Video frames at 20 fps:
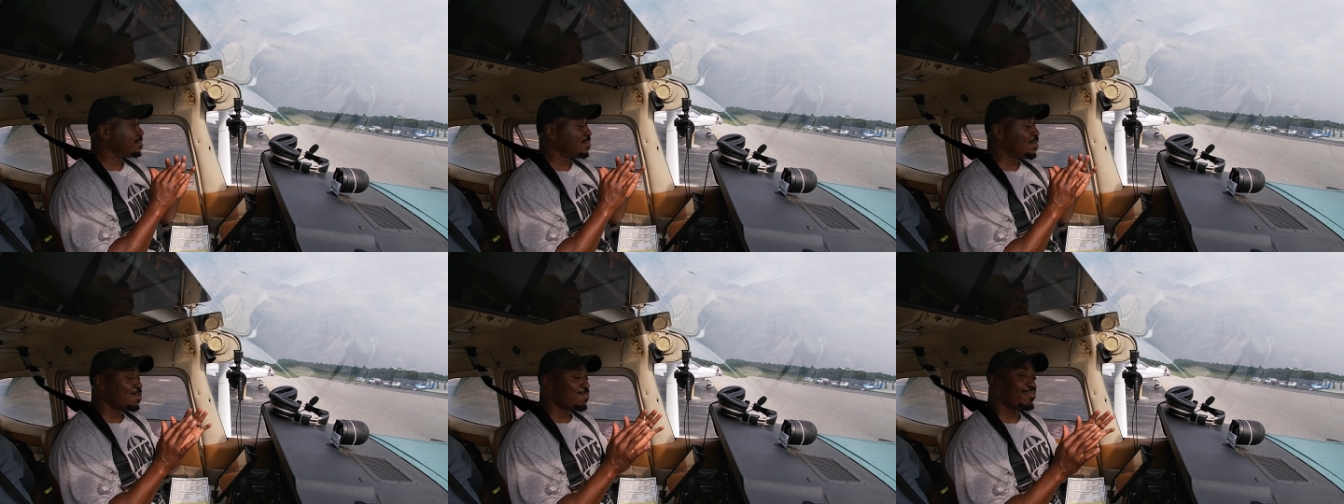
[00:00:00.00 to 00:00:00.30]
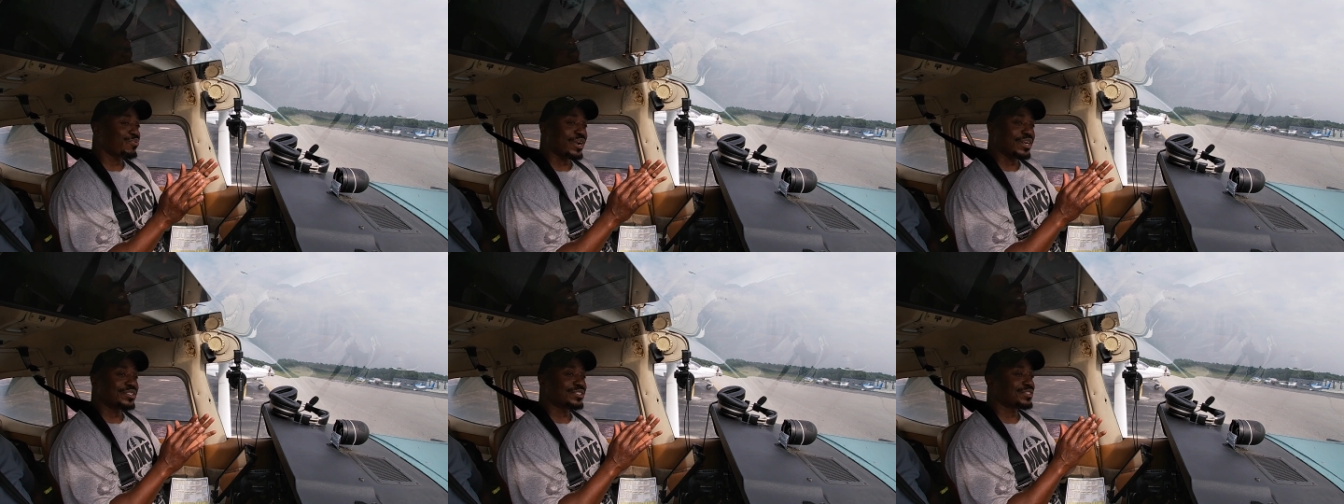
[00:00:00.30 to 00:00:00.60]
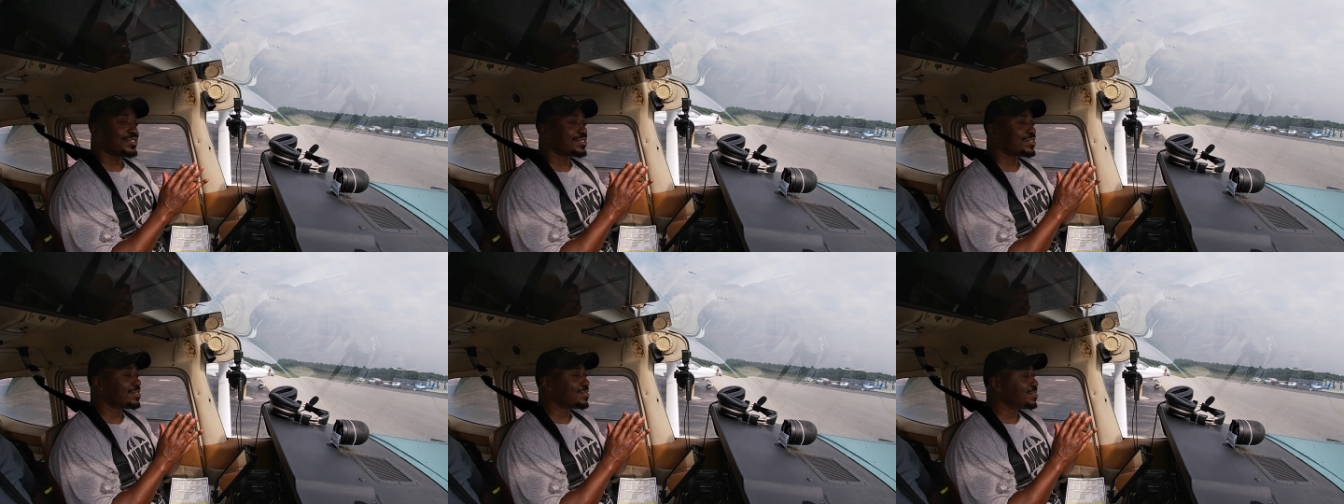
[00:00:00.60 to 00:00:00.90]
No
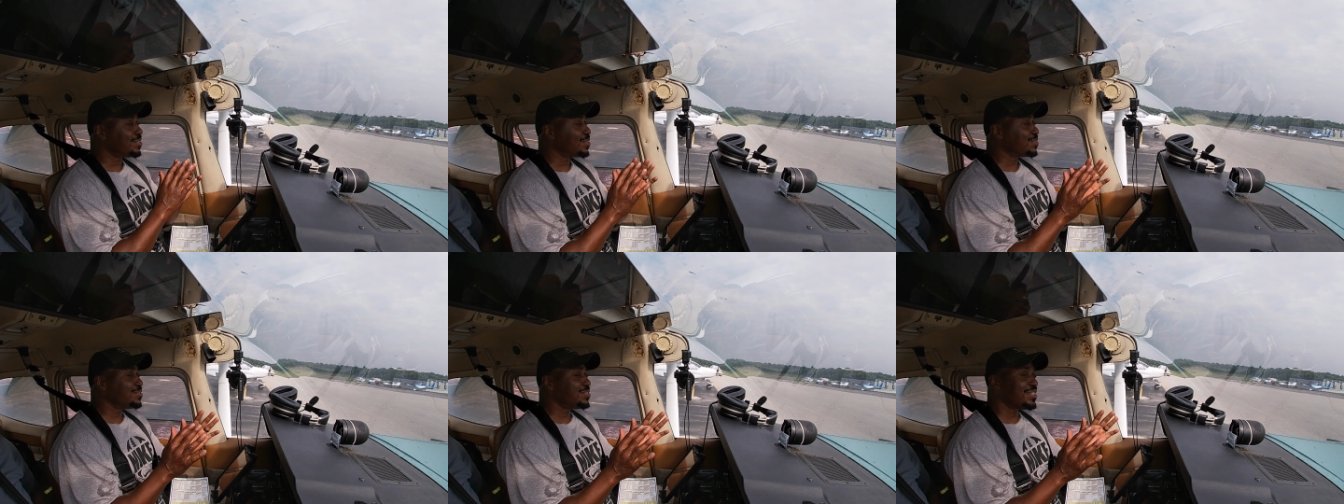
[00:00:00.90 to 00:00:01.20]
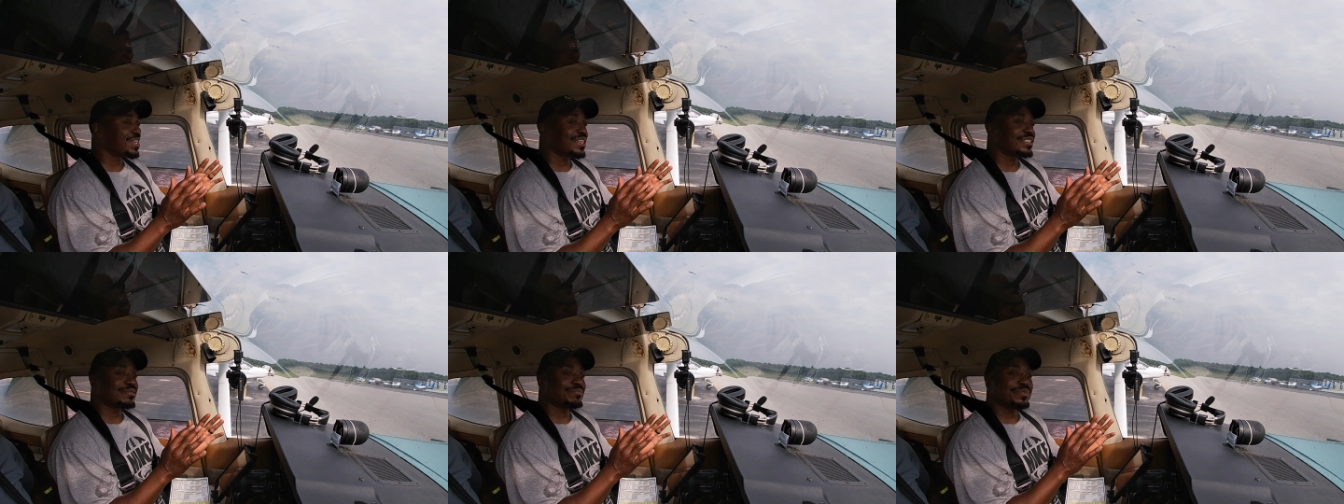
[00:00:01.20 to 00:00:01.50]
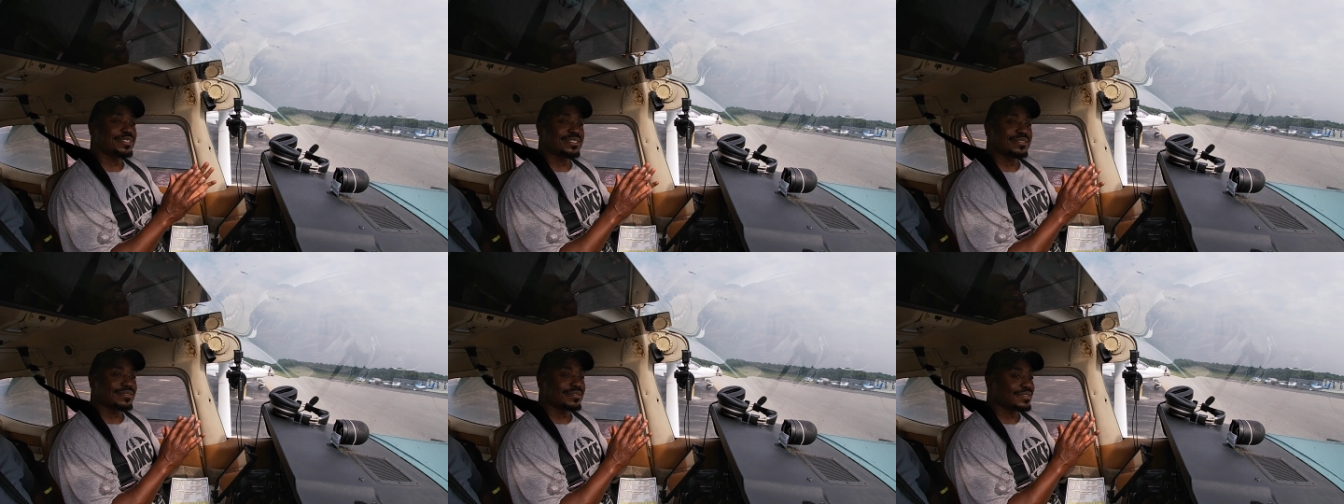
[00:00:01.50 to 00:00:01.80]
pressure, no
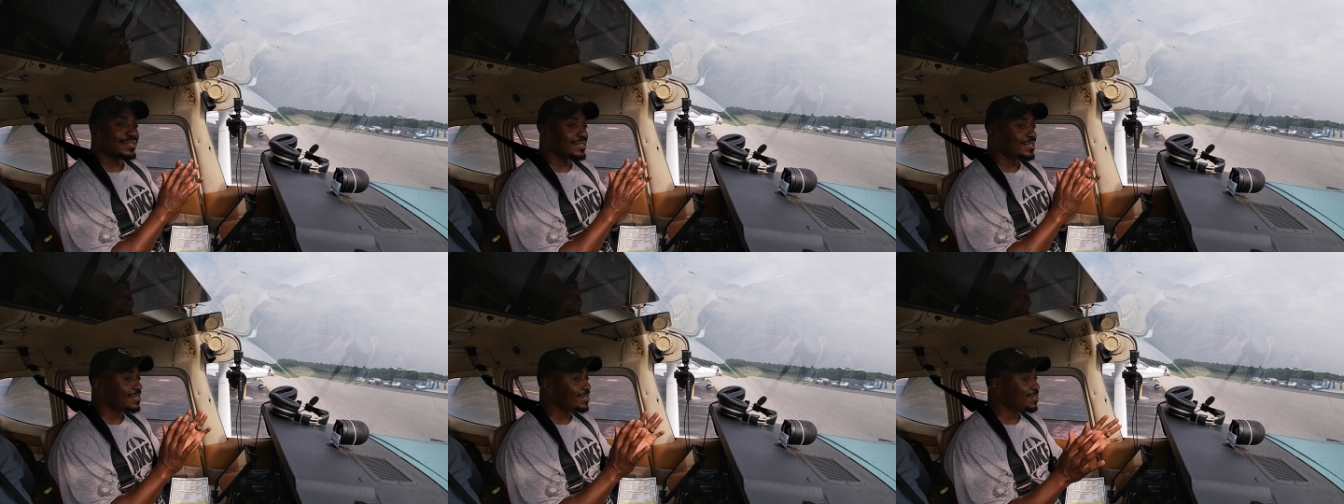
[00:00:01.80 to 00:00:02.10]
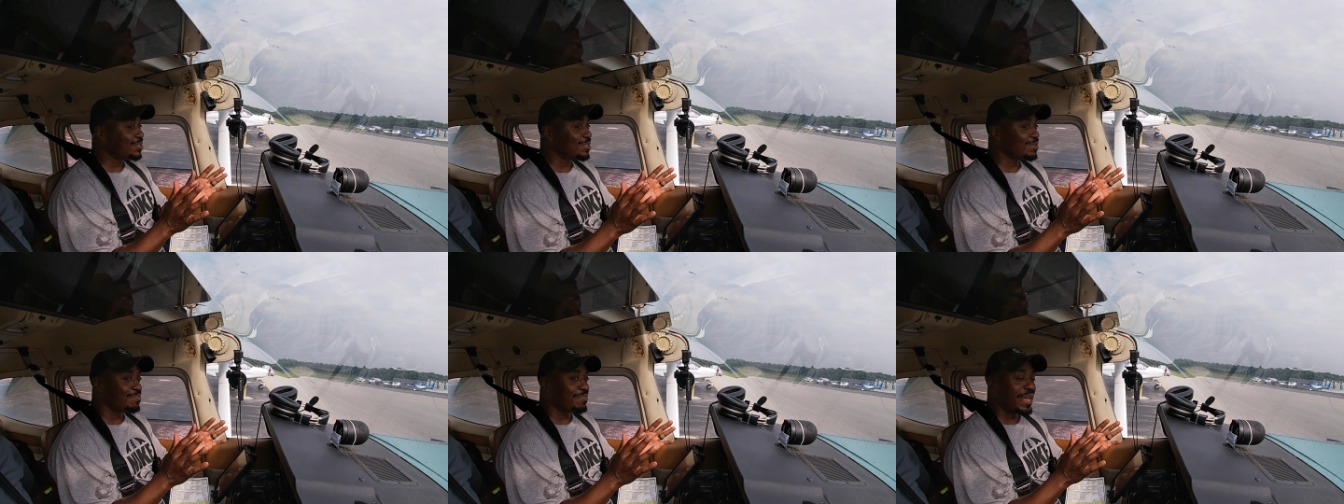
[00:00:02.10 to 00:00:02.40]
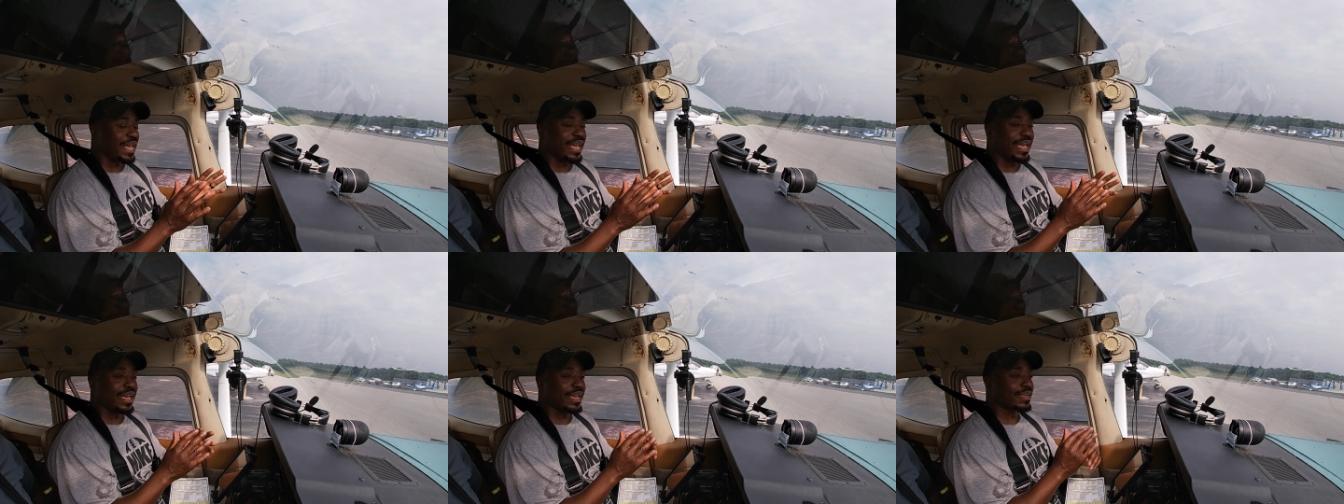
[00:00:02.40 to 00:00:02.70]
judgment, just use the
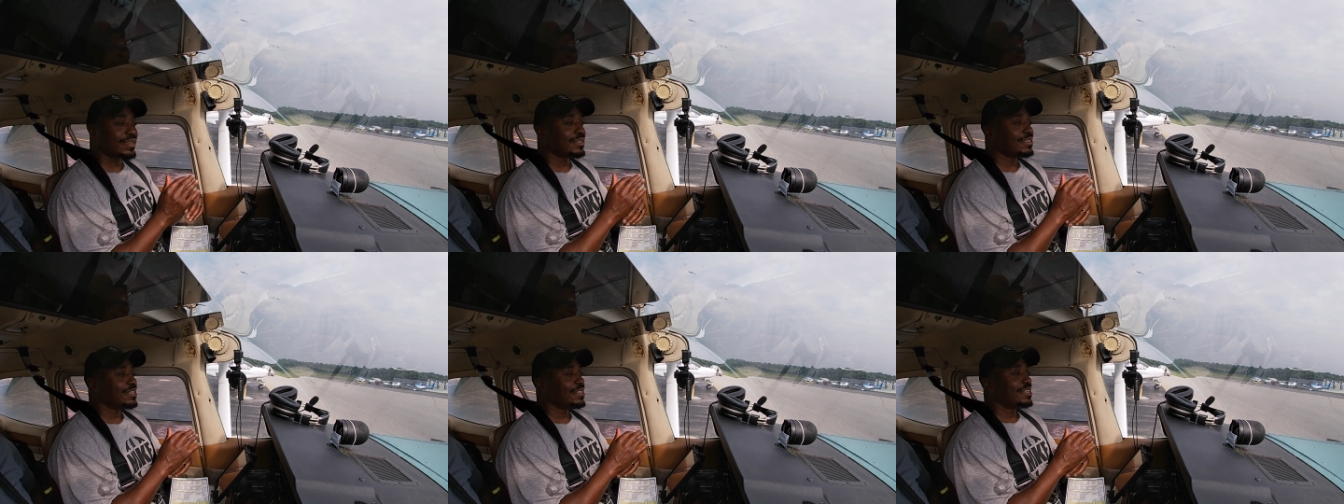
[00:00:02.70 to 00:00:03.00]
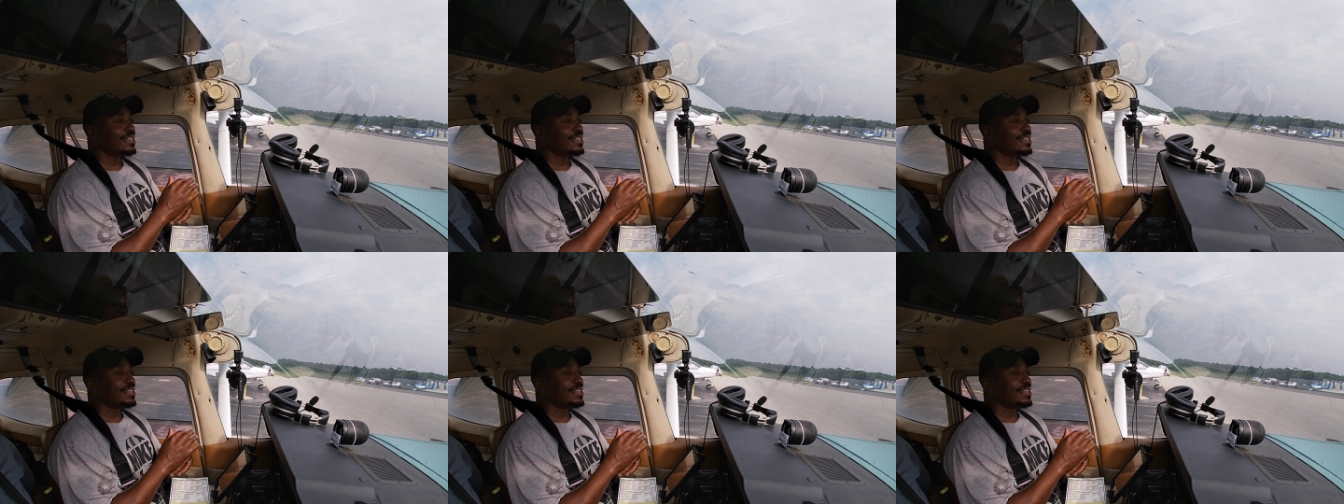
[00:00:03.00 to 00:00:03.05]
bag.